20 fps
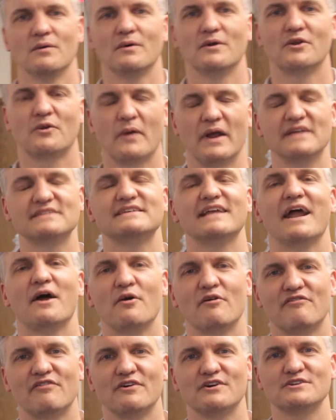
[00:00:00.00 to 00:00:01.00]
When Grace and I
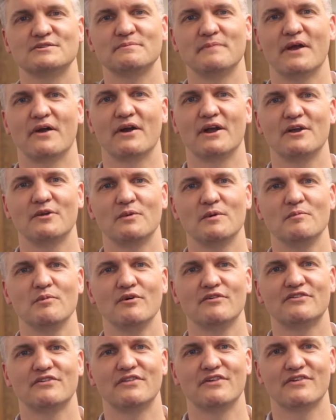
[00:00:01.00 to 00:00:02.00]
were first married, we
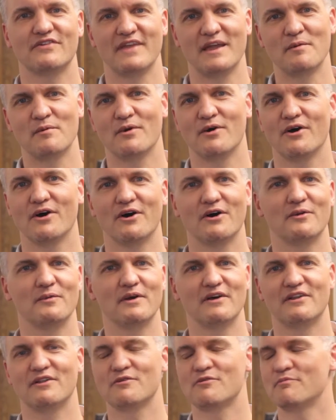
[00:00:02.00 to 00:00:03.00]
moved to this neighborhood.
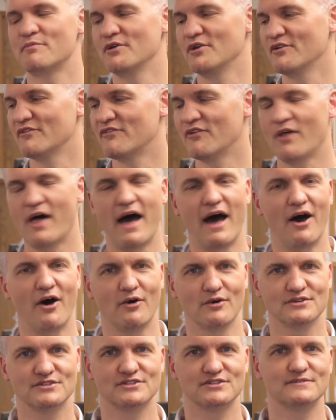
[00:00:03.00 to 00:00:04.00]
We had this beautiful
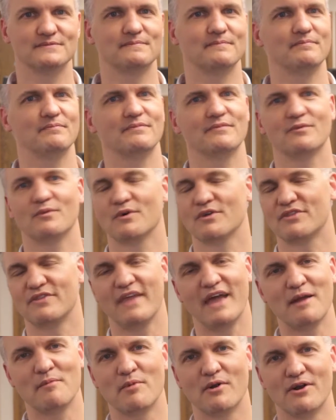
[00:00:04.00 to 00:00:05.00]
house with
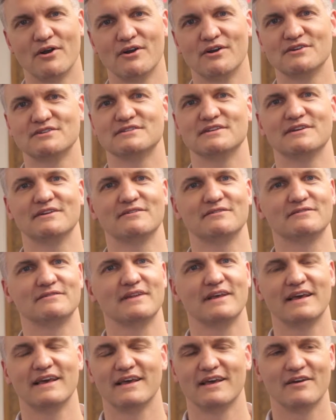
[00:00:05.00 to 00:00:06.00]
neighbors, and
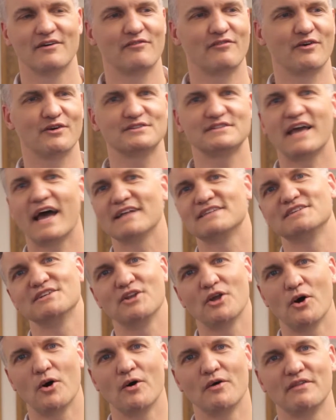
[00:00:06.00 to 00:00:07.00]
first got to
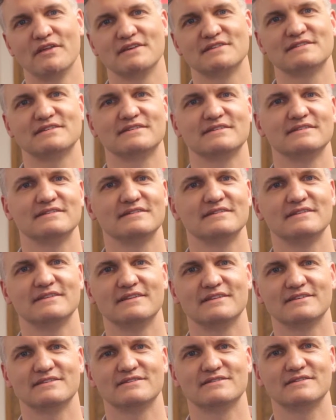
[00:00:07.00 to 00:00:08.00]
know this
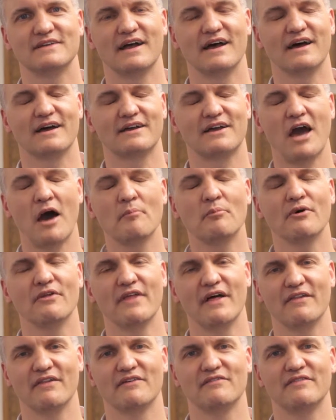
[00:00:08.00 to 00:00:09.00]
couple
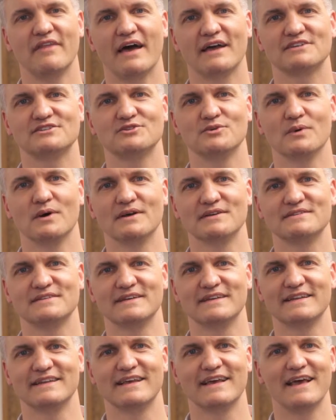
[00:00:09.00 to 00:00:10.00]
that lived next to us.
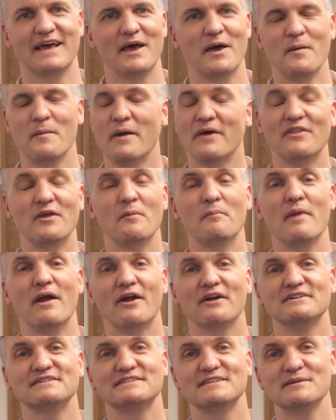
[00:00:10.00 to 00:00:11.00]
And man, their
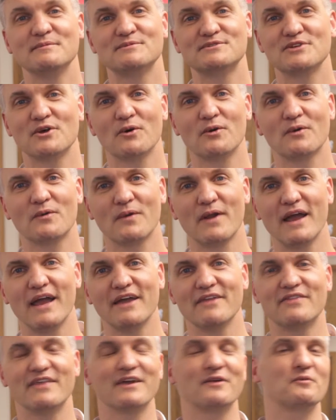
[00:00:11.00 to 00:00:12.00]
marriage seemed so
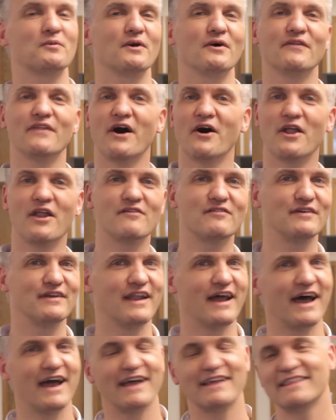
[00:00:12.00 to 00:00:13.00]
great. They grilled out every
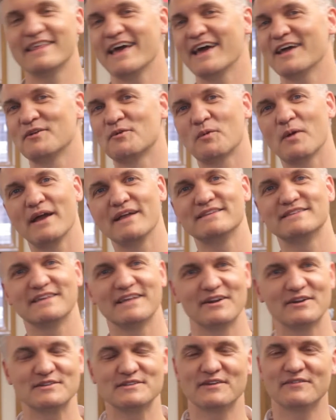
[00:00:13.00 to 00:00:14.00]
night. They had great
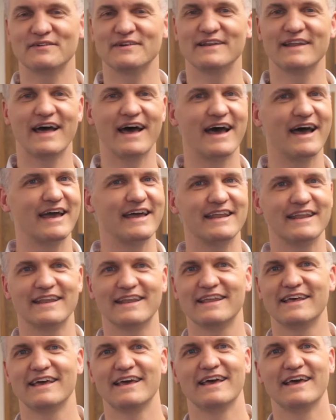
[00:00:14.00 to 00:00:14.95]
dinners every night, and